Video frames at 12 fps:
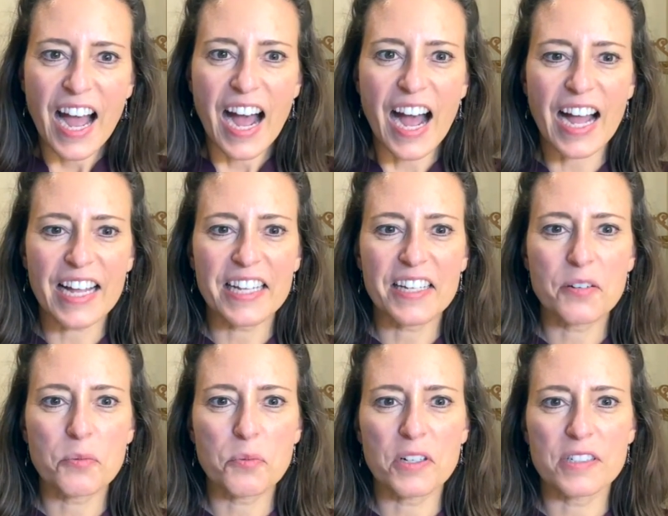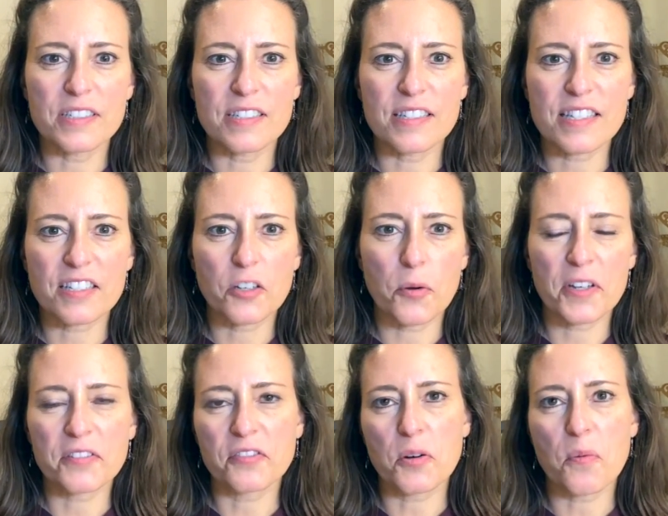I was
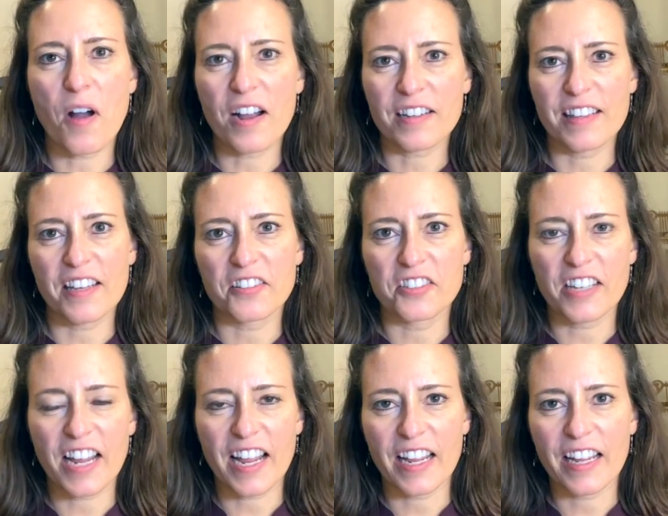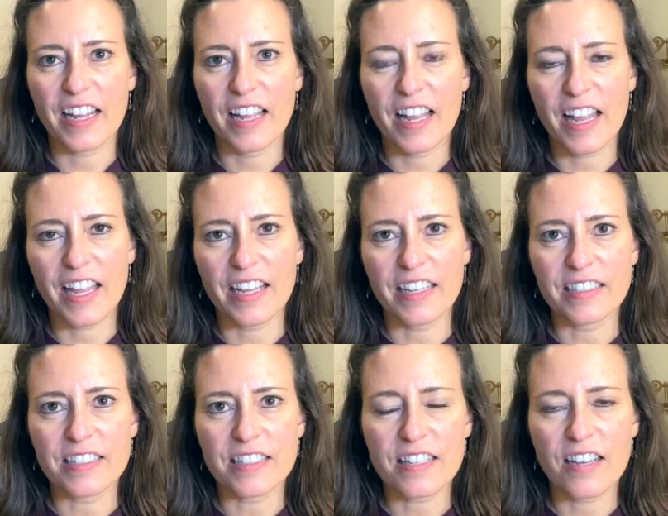going for a walk the other day,
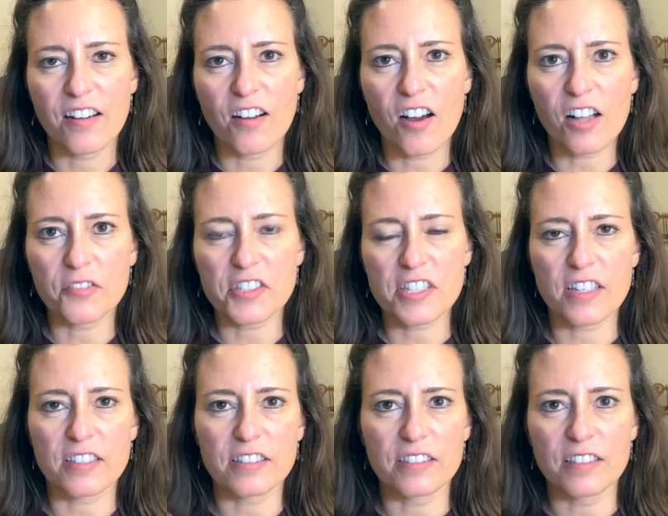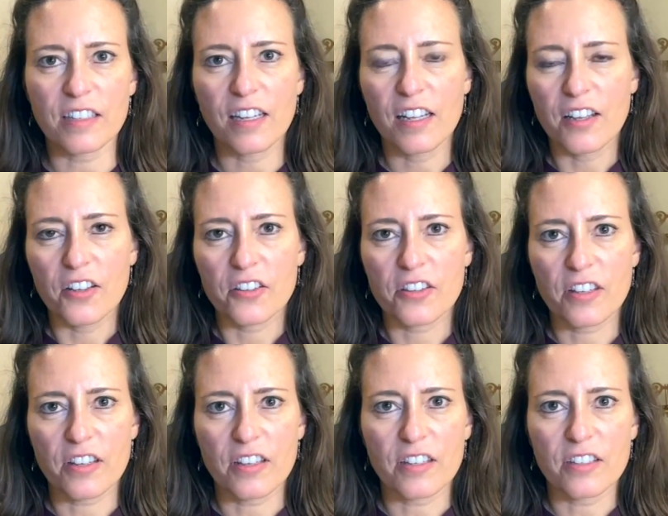and all of a sudden
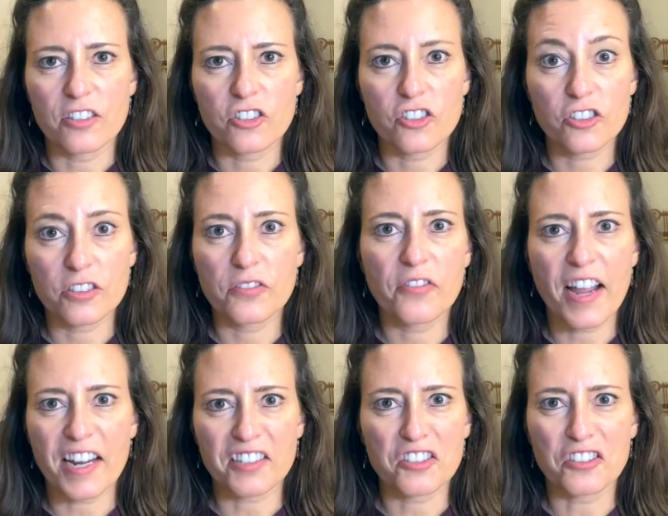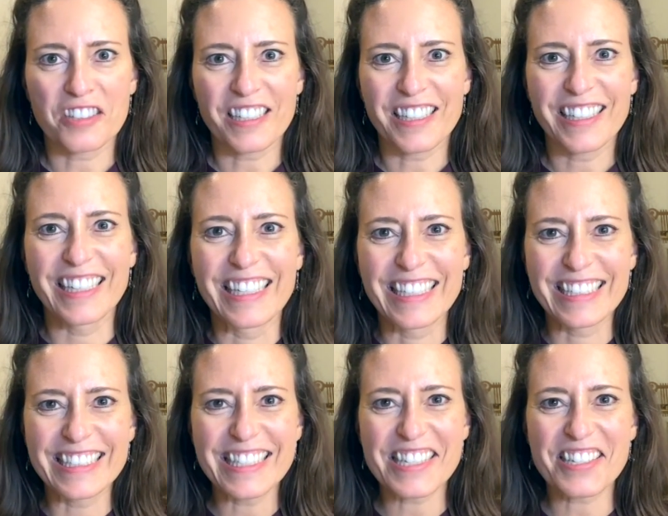the should factory
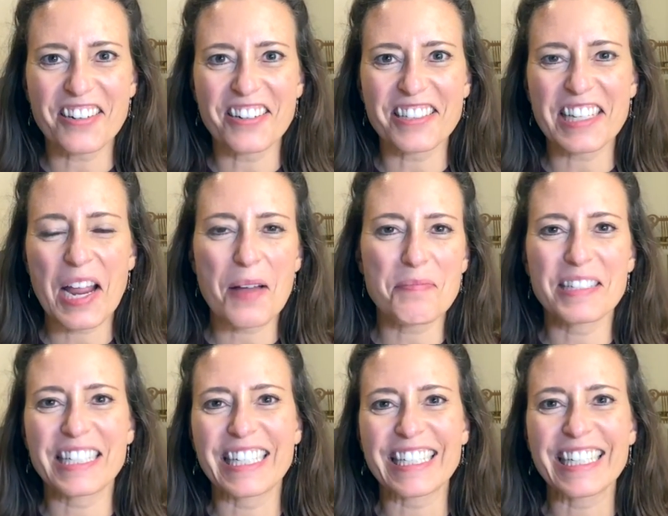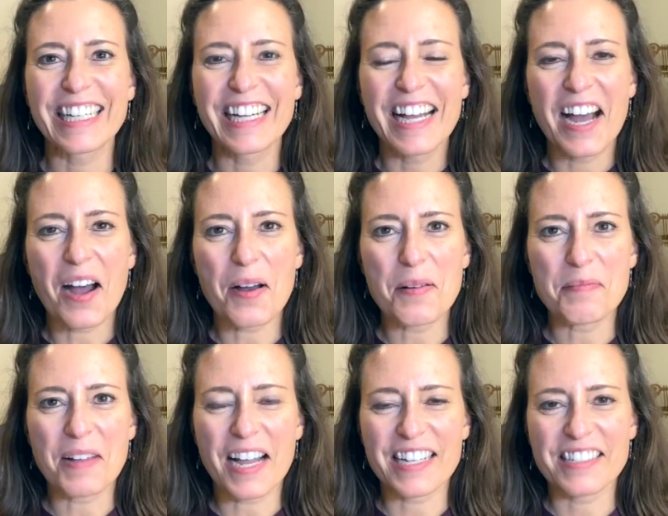started happening.
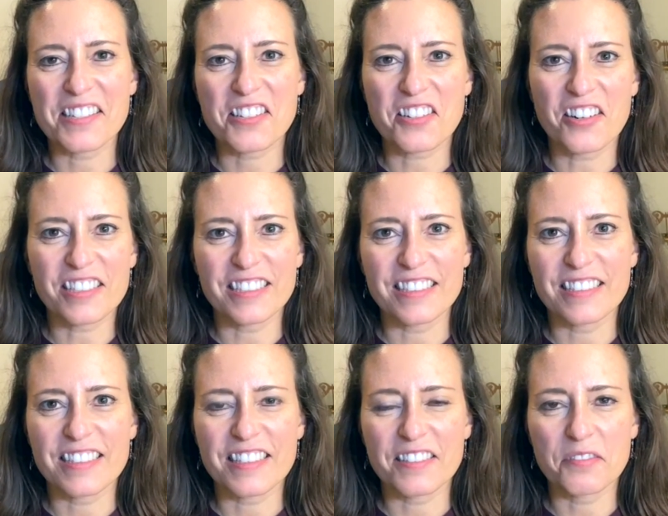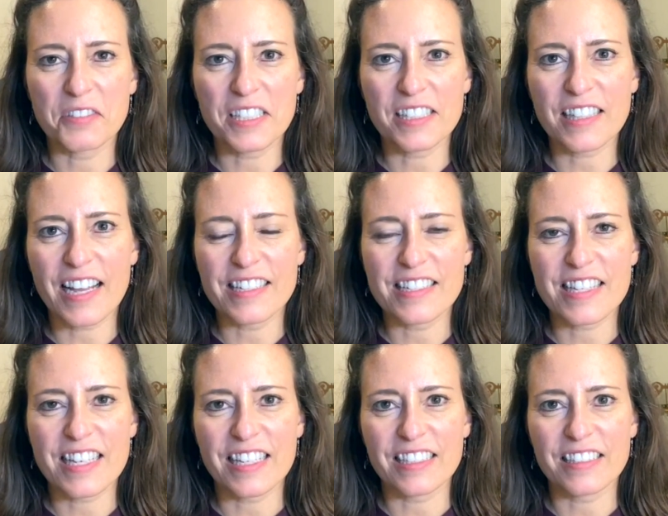I started
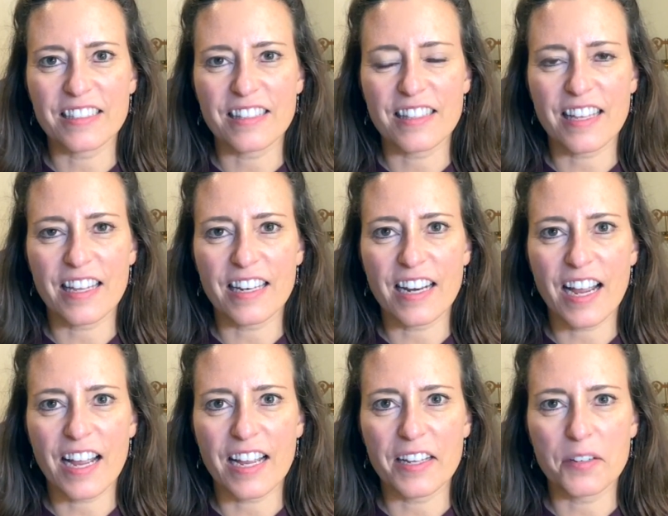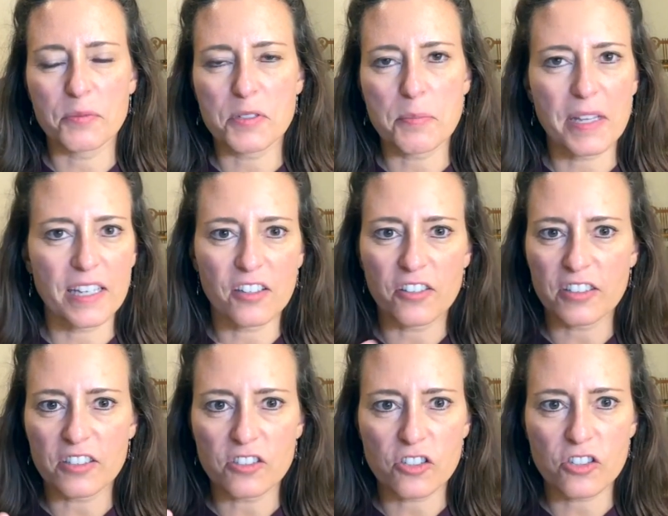realizing that I was making all
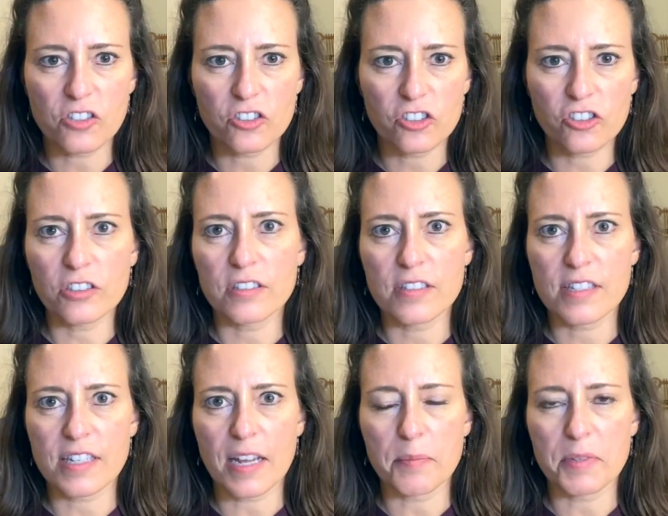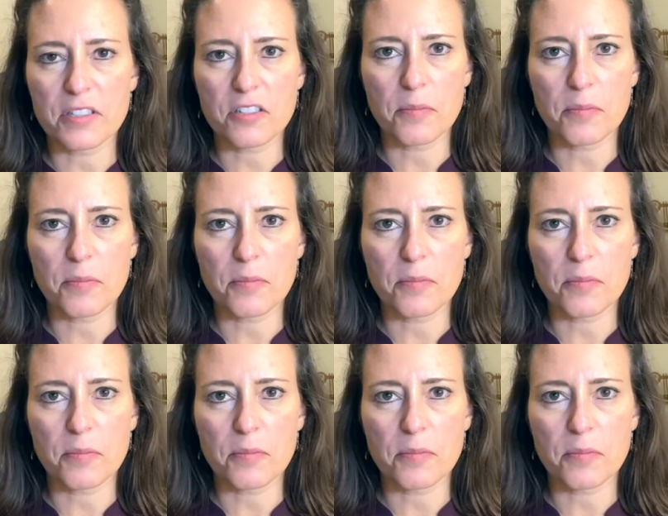these should statements to